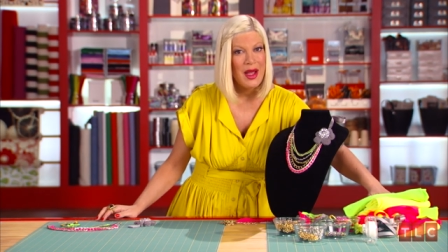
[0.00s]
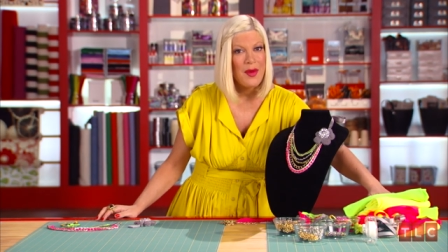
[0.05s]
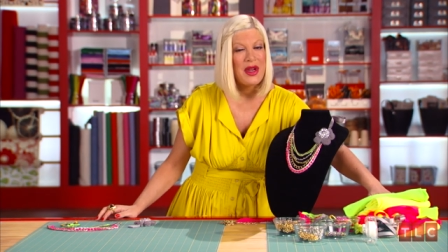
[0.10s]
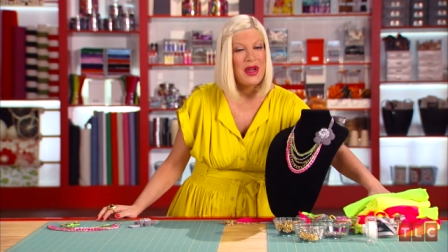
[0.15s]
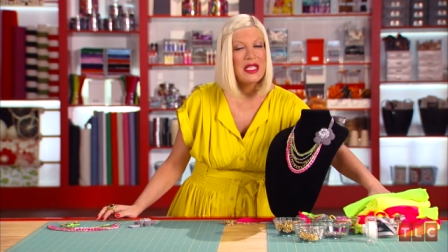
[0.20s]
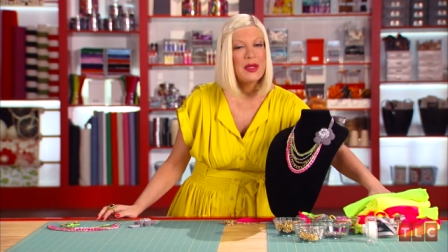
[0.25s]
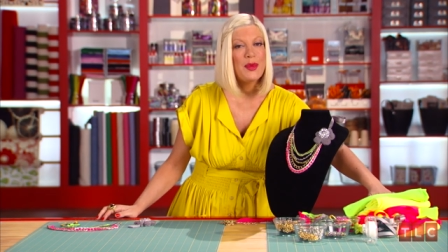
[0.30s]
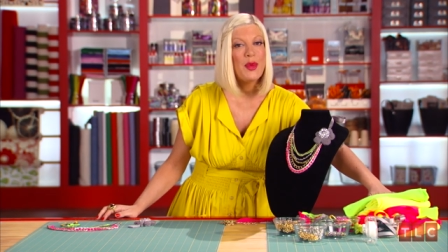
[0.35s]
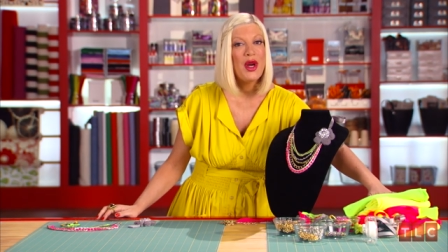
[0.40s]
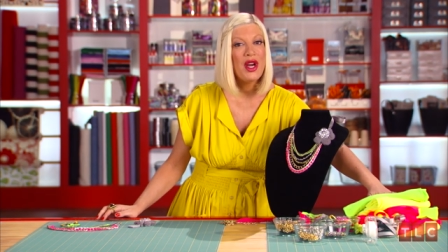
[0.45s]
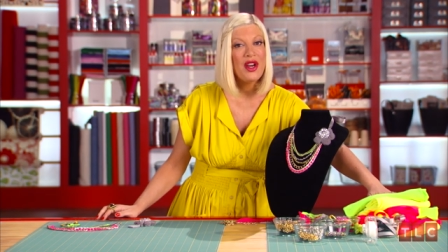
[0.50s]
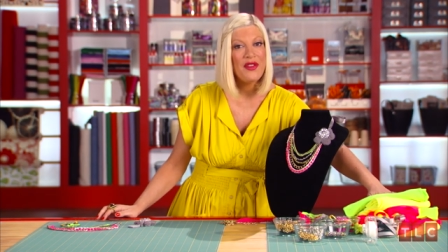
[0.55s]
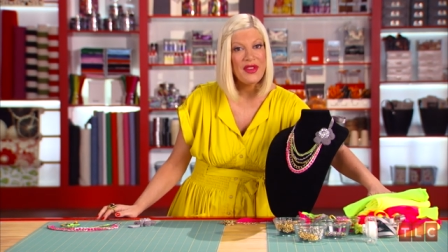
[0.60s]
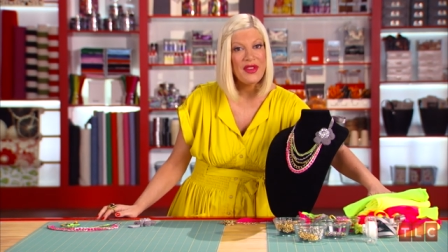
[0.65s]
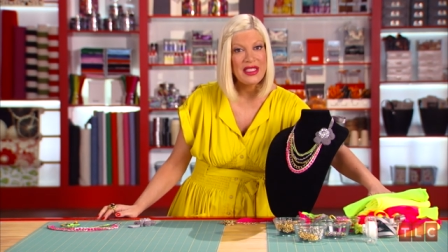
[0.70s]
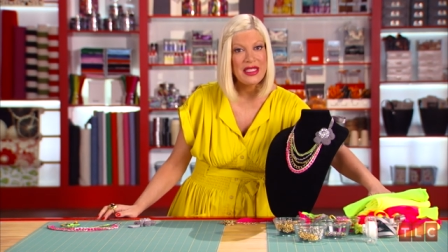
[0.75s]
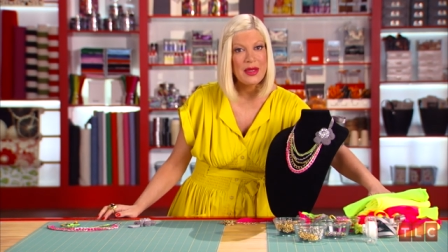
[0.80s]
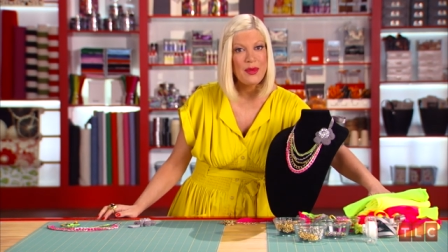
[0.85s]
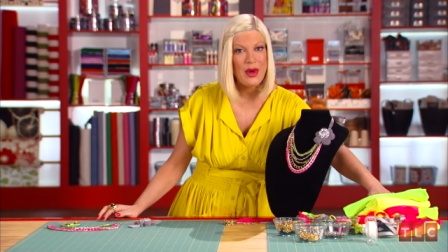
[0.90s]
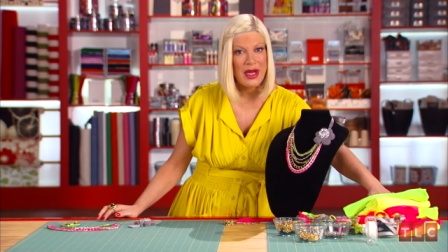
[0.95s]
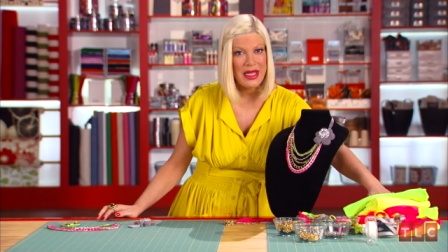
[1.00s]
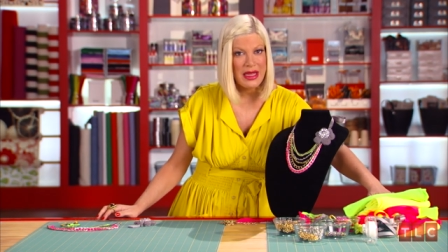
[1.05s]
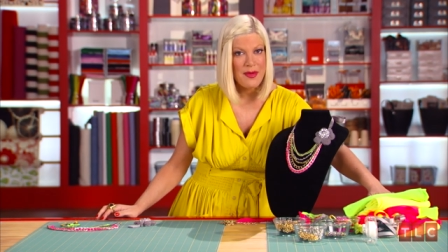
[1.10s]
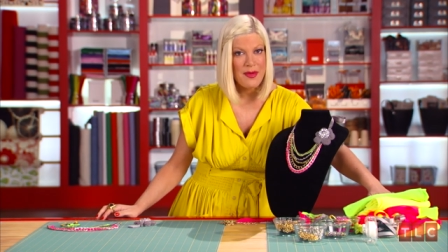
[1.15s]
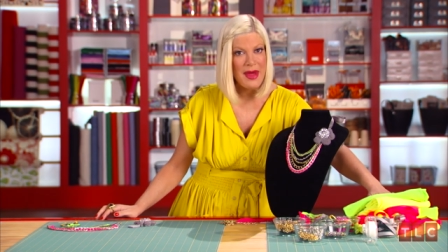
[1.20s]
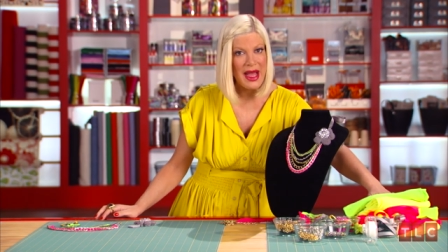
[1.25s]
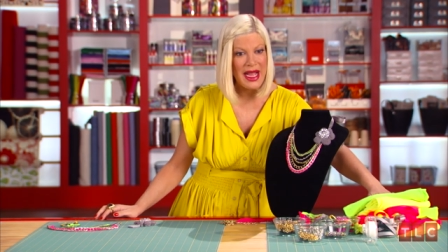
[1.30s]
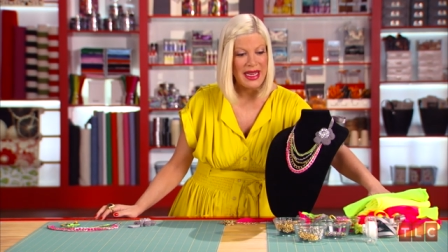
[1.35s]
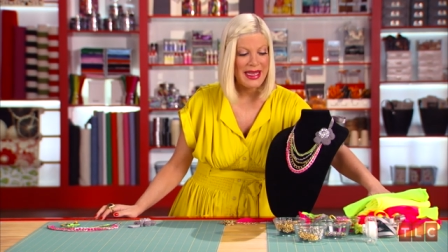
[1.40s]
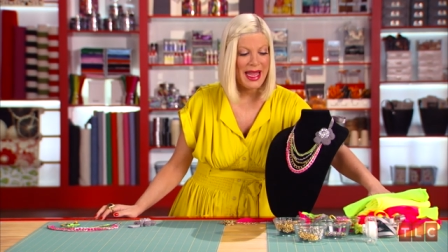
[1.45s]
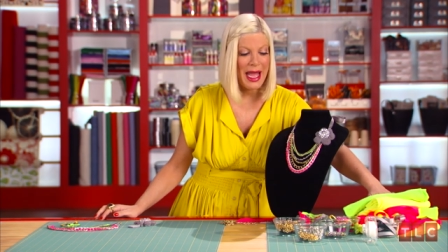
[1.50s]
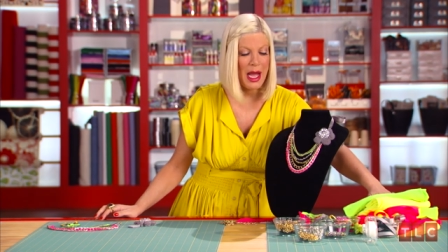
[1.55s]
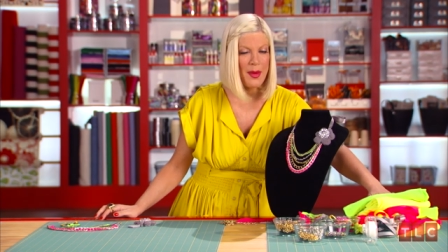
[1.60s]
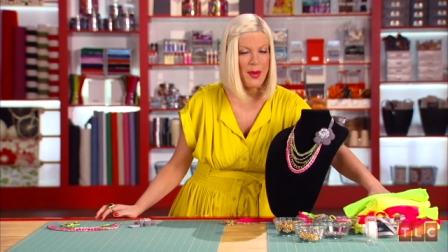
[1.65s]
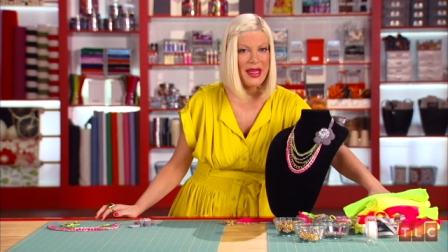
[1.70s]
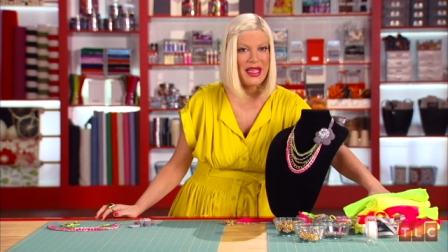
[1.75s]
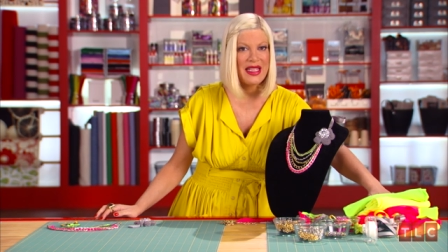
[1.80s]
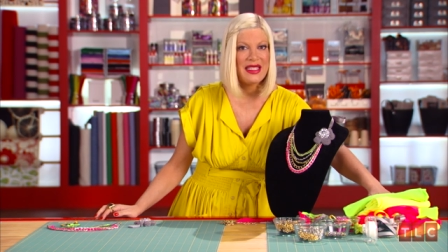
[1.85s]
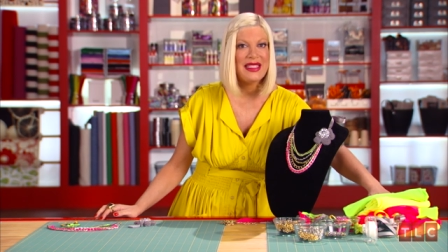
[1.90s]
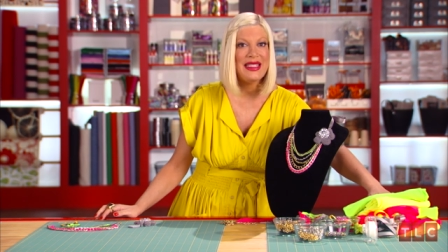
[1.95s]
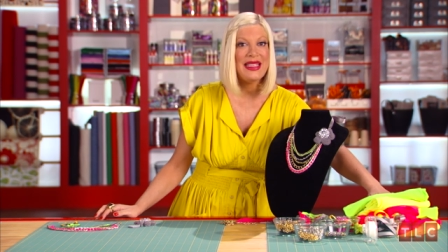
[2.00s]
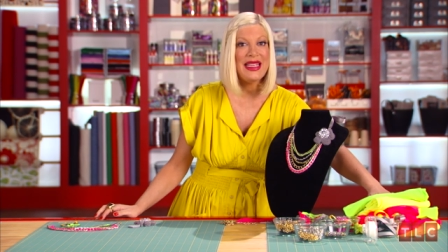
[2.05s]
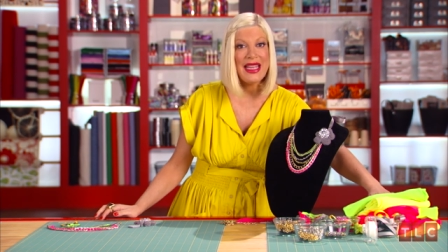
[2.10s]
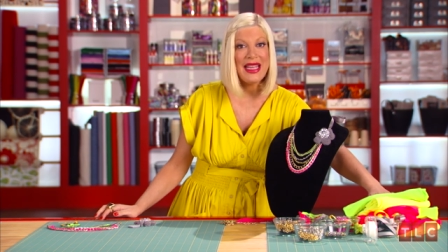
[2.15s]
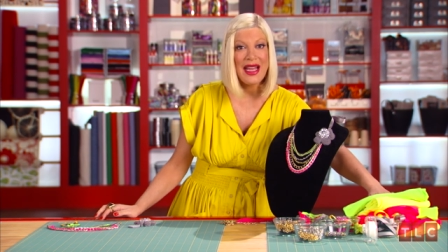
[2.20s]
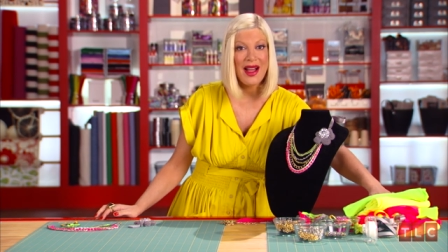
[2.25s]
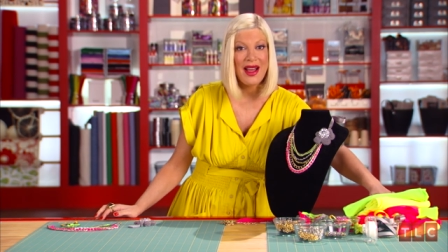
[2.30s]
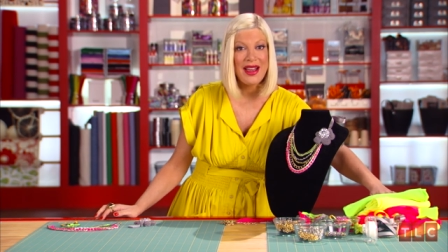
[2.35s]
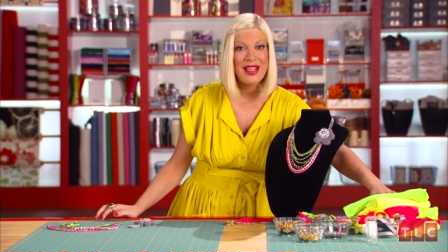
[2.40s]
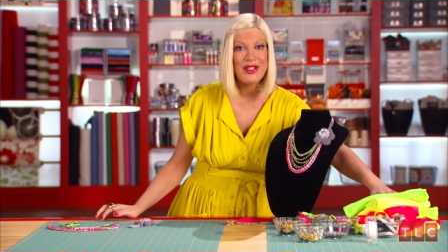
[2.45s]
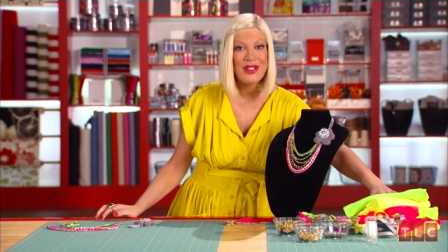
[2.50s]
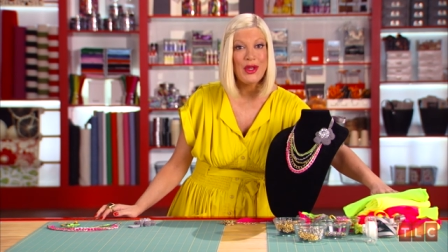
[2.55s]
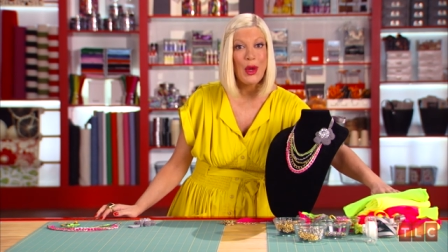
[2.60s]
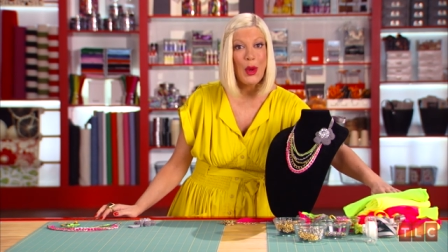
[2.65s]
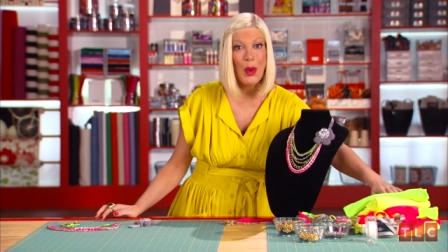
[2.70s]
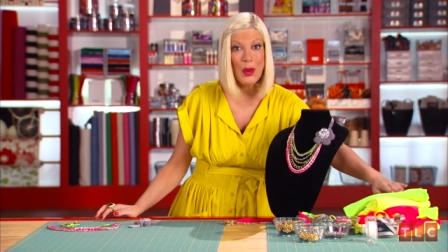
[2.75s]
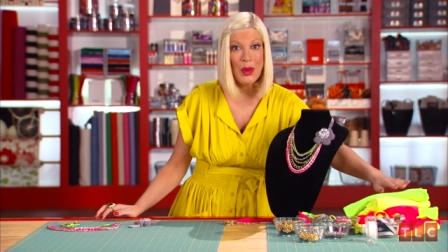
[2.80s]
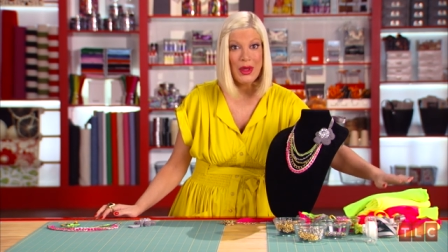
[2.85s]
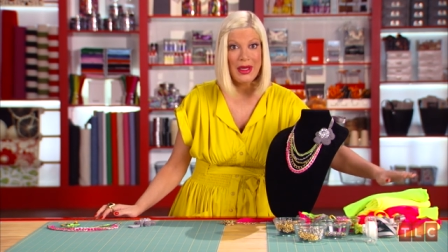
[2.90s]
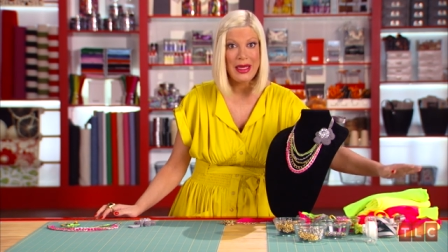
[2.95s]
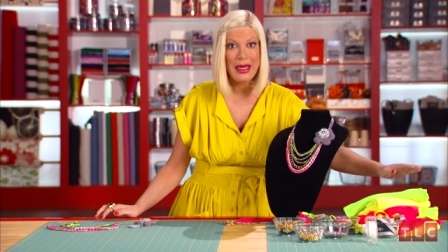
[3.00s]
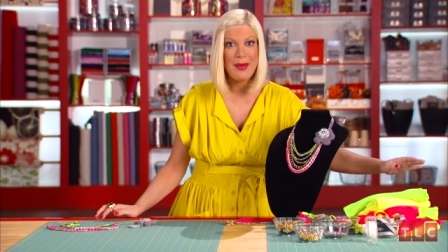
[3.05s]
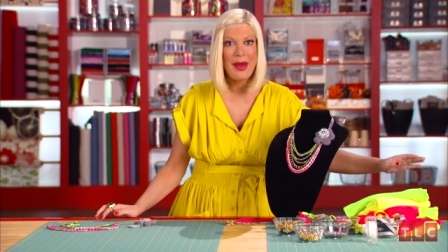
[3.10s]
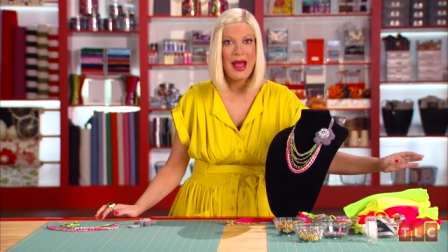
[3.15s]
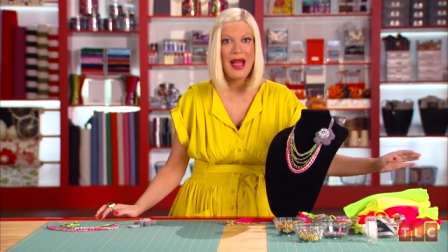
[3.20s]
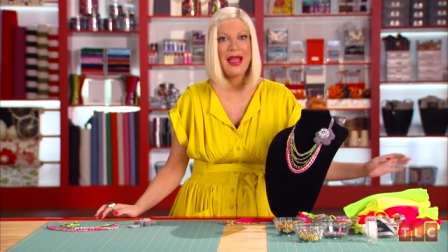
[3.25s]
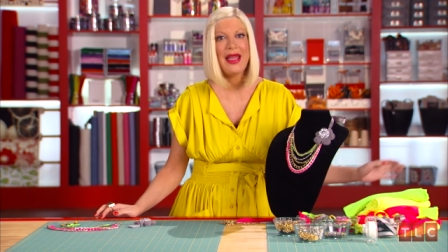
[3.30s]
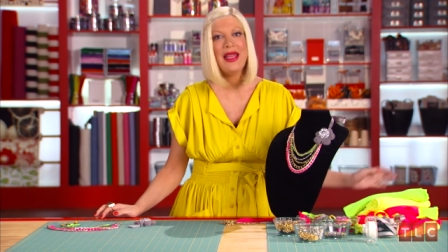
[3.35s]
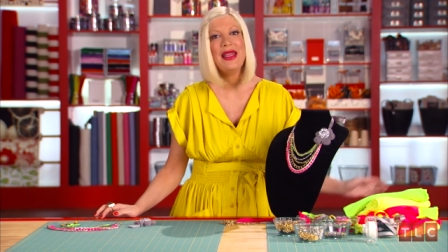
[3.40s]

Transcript: but it's perfect to bring them back now because neon is totally back